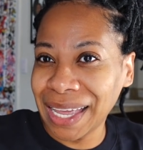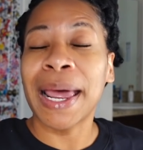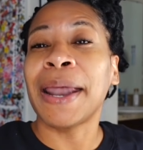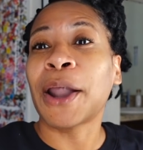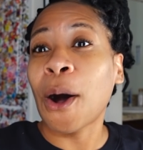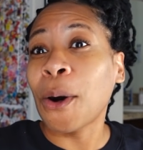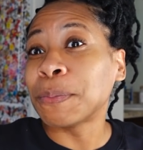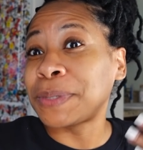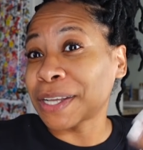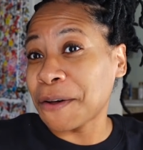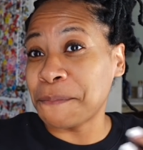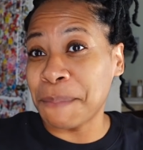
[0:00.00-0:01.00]
in
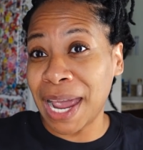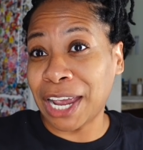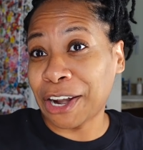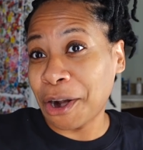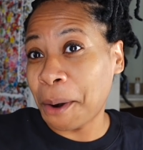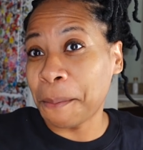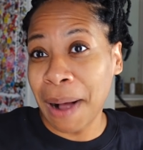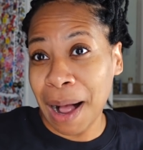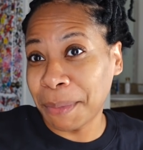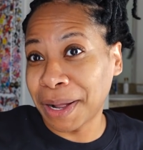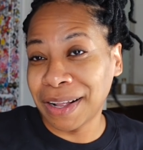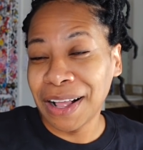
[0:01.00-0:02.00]
hopes of making her
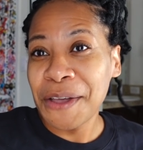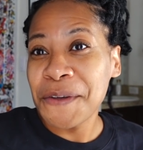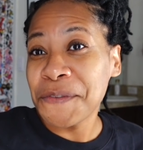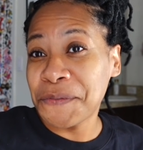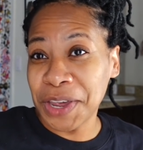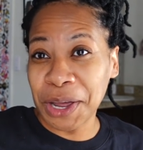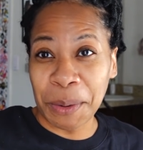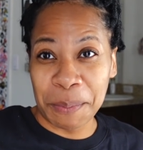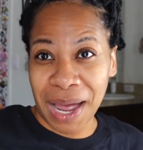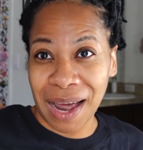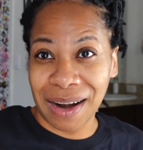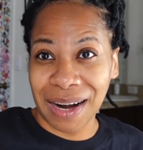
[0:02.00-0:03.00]
mama feel
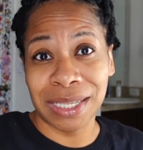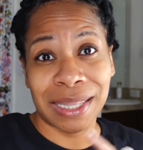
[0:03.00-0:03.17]
better.